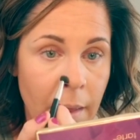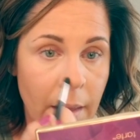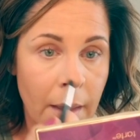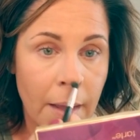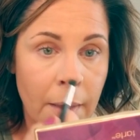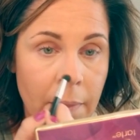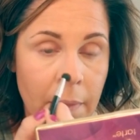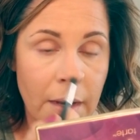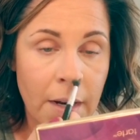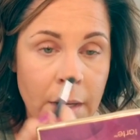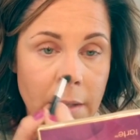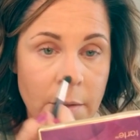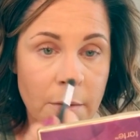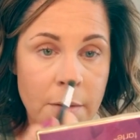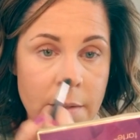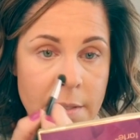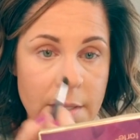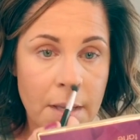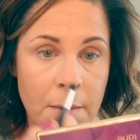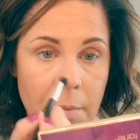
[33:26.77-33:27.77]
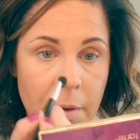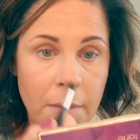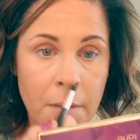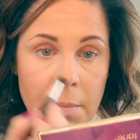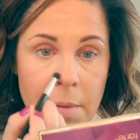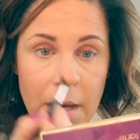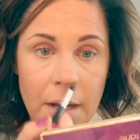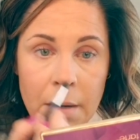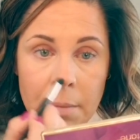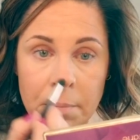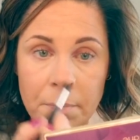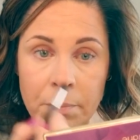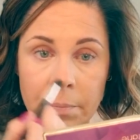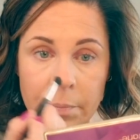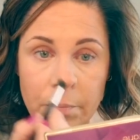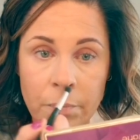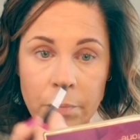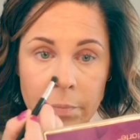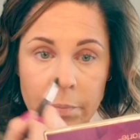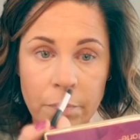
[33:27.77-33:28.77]
And then I do the same on the bottom.
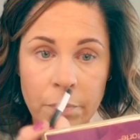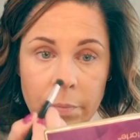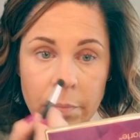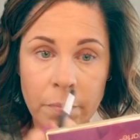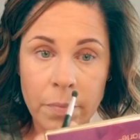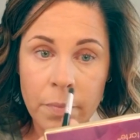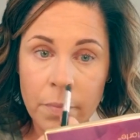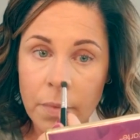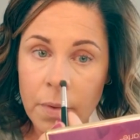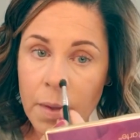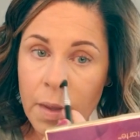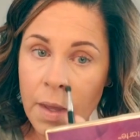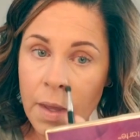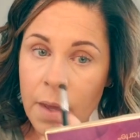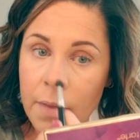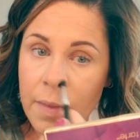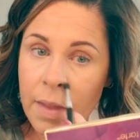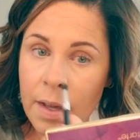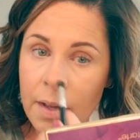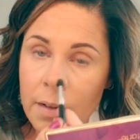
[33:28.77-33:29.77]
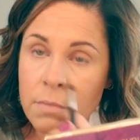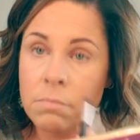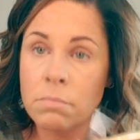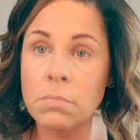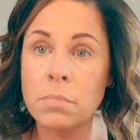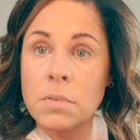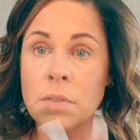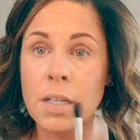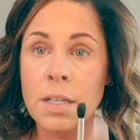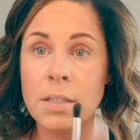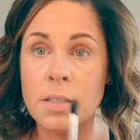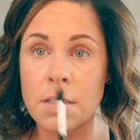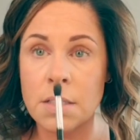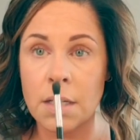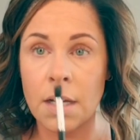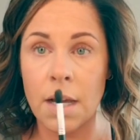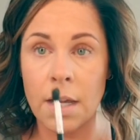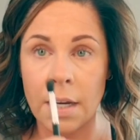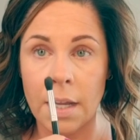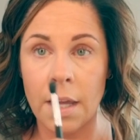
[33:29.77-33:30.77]
And that tends to
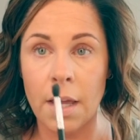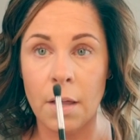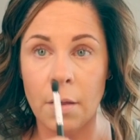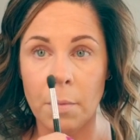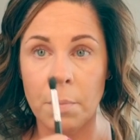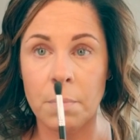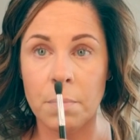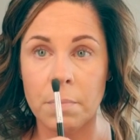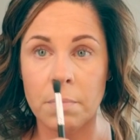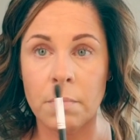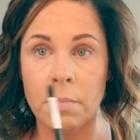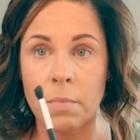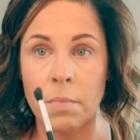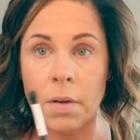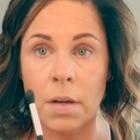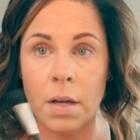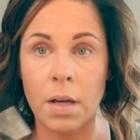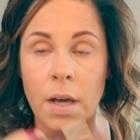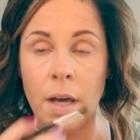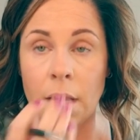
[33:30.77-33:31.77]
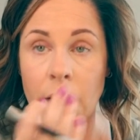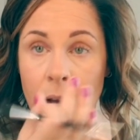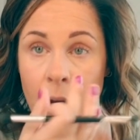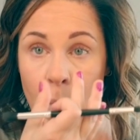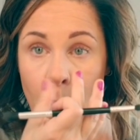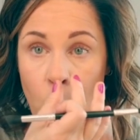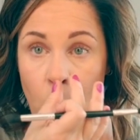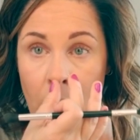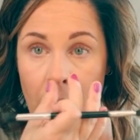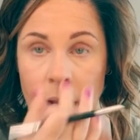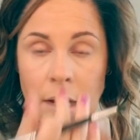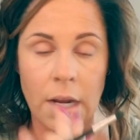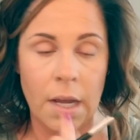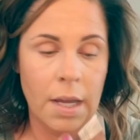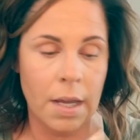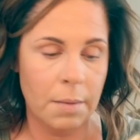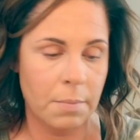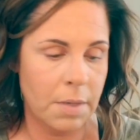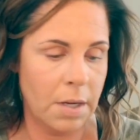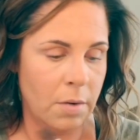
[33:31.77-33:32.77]
kind of help cut how wide I
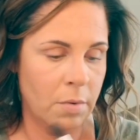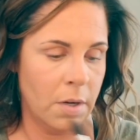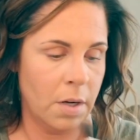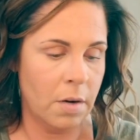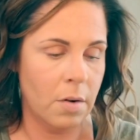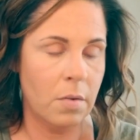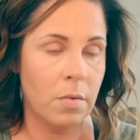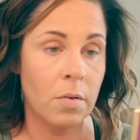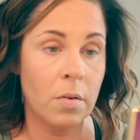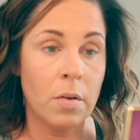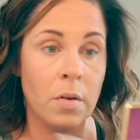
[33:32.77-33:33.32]
am down here.